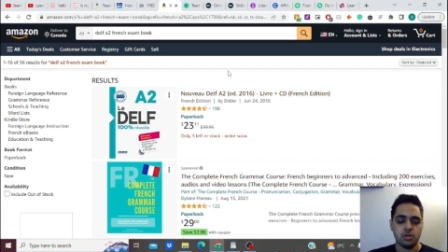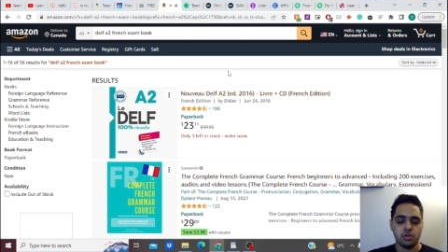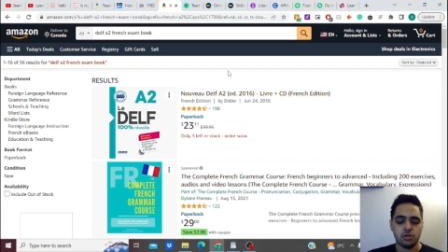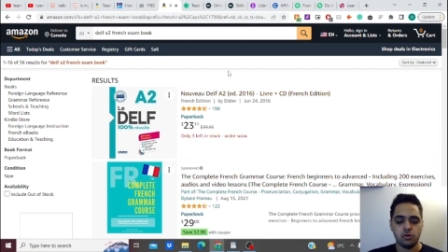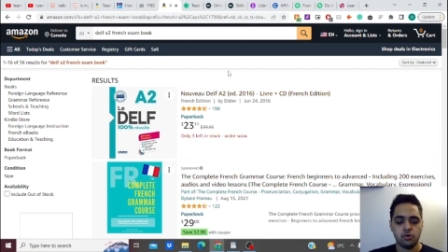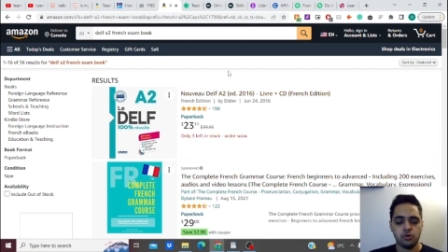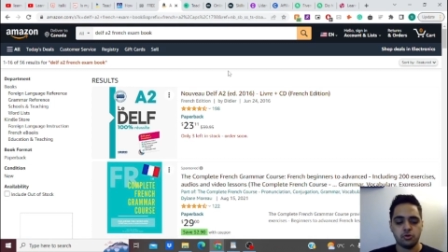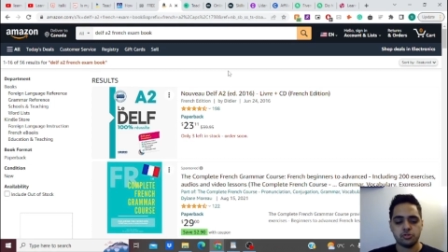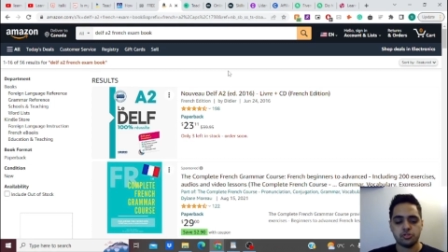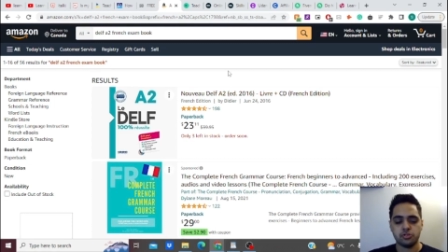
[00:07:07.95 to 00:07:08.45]

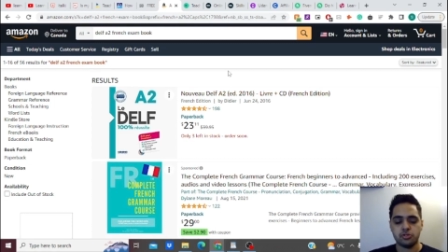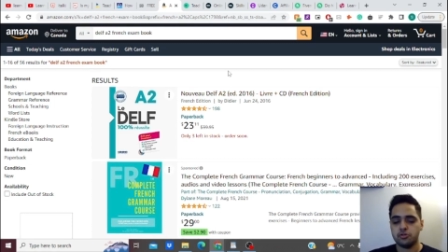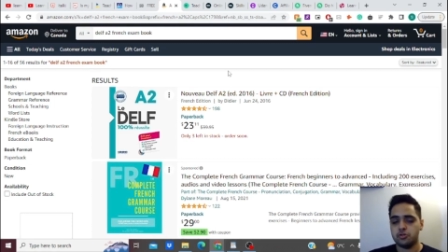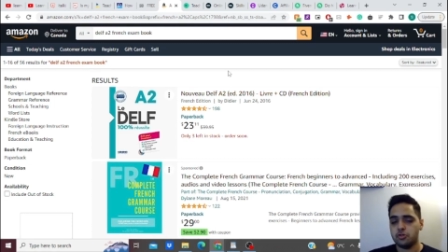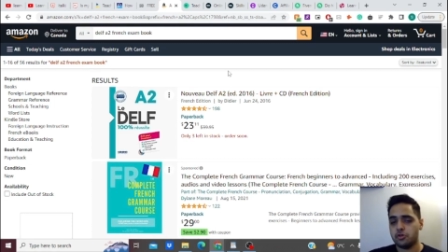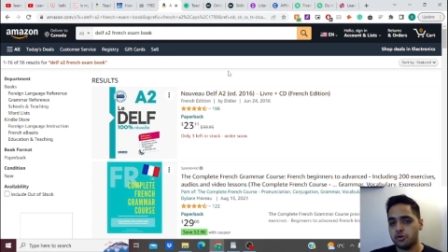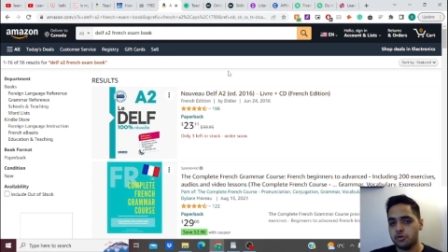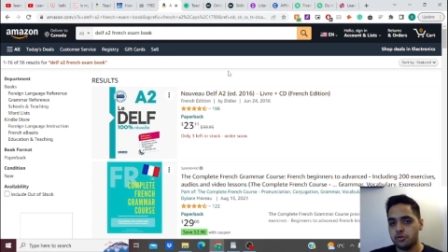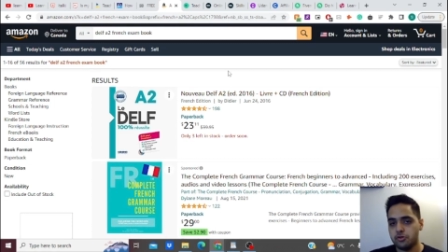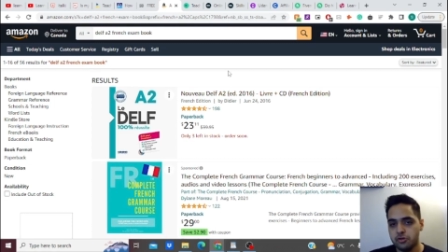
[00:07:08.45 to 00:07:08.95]
goes to
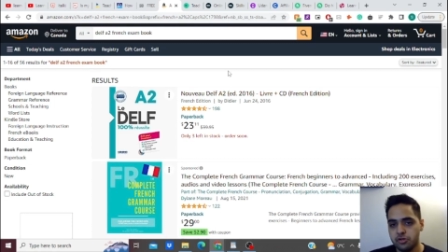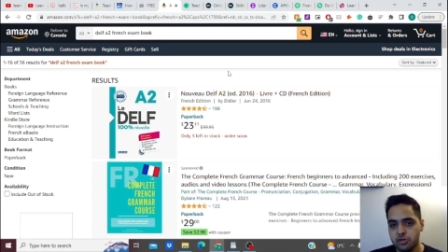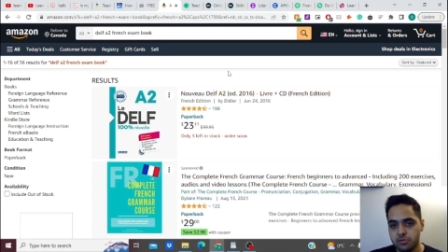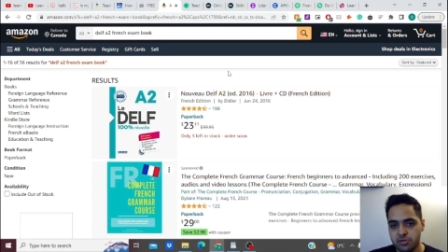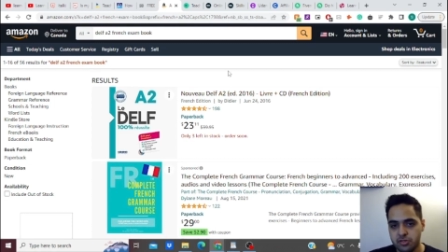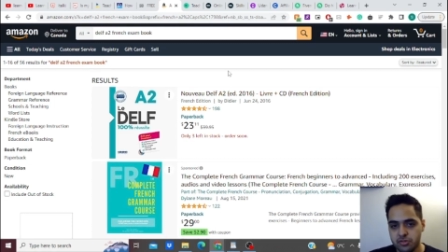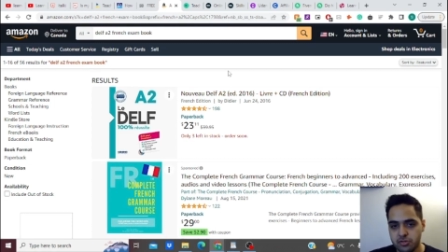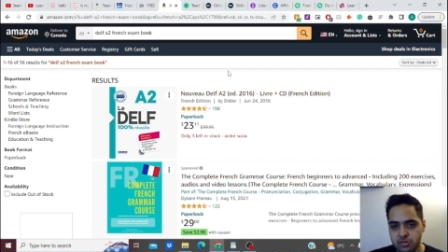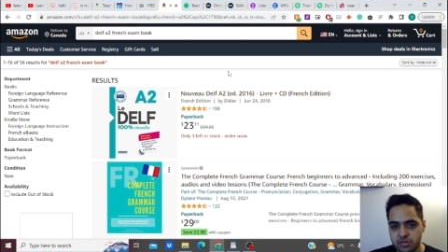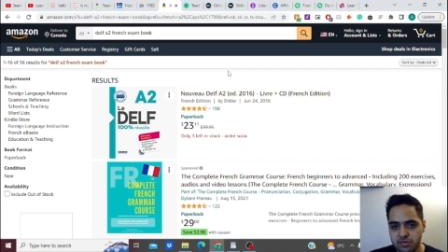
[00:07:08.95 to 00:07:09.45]
your YouTube
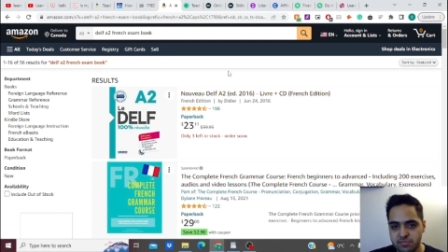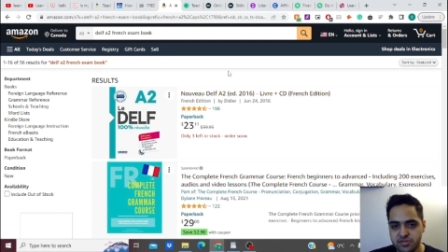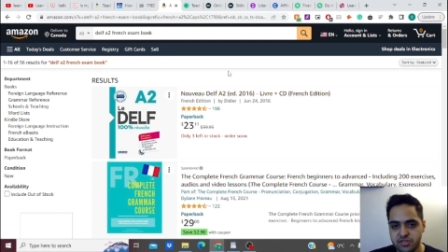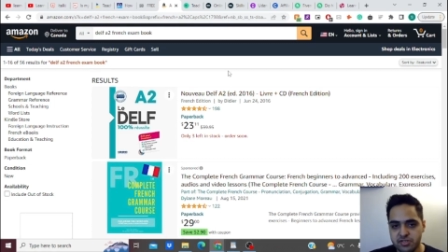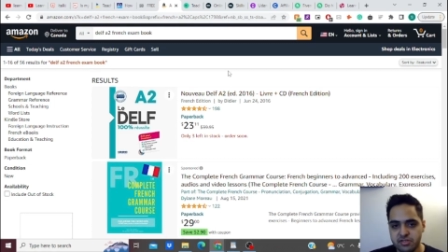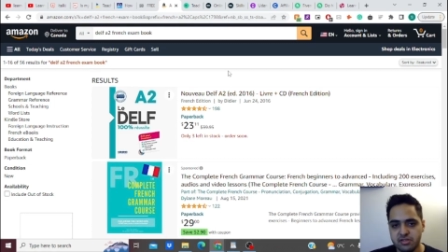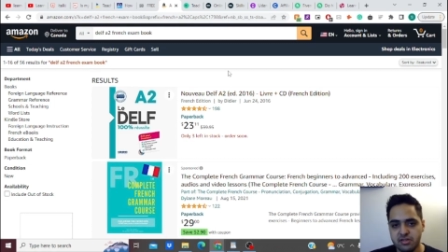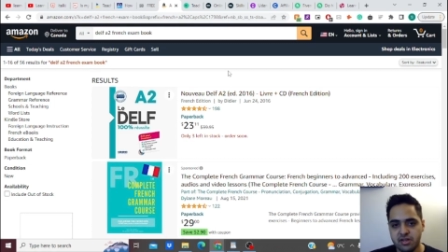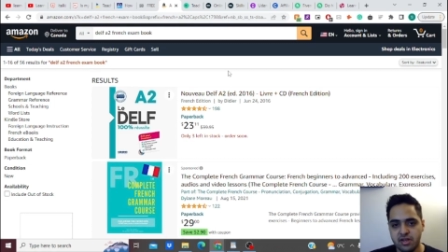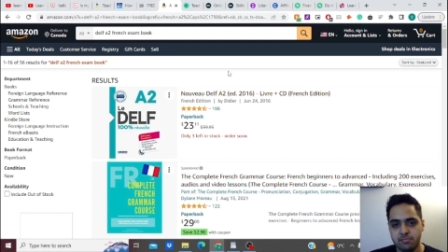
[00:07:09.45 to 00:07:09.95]

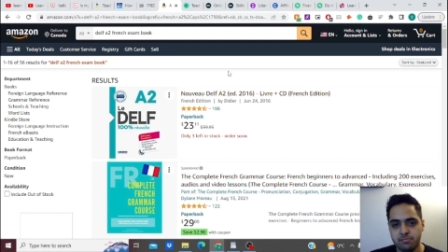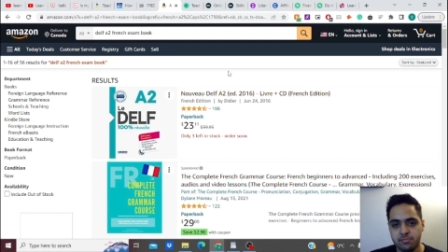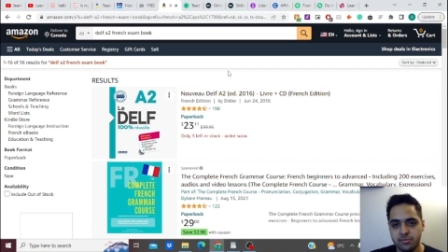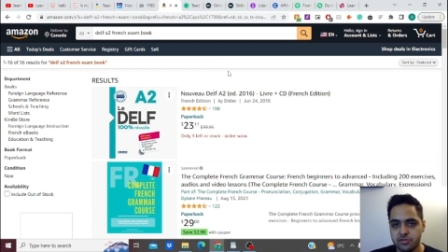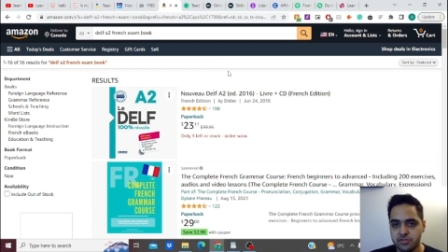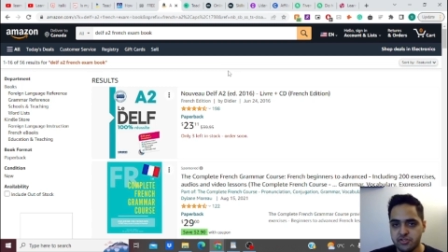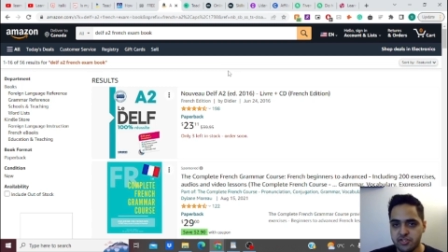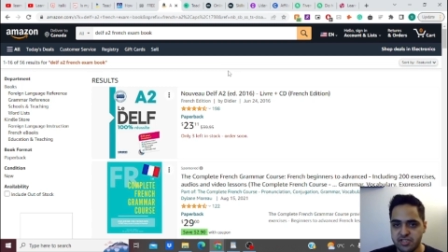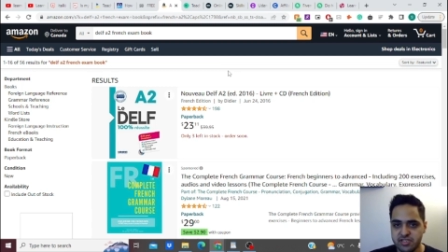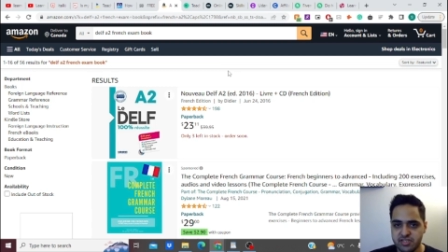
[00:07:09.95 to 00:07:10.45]
description and
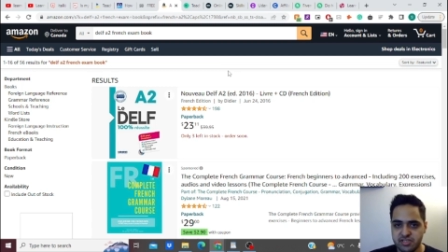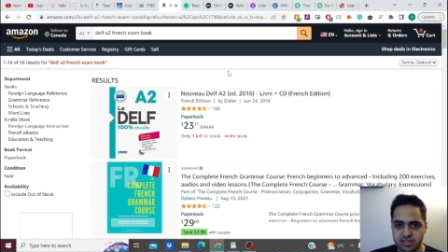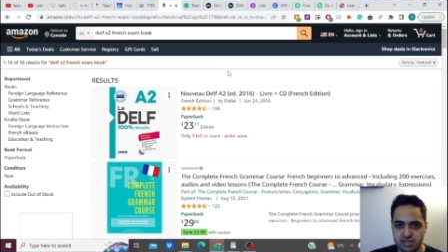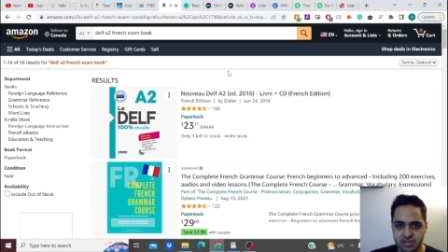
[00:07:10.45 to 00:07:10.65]
purchases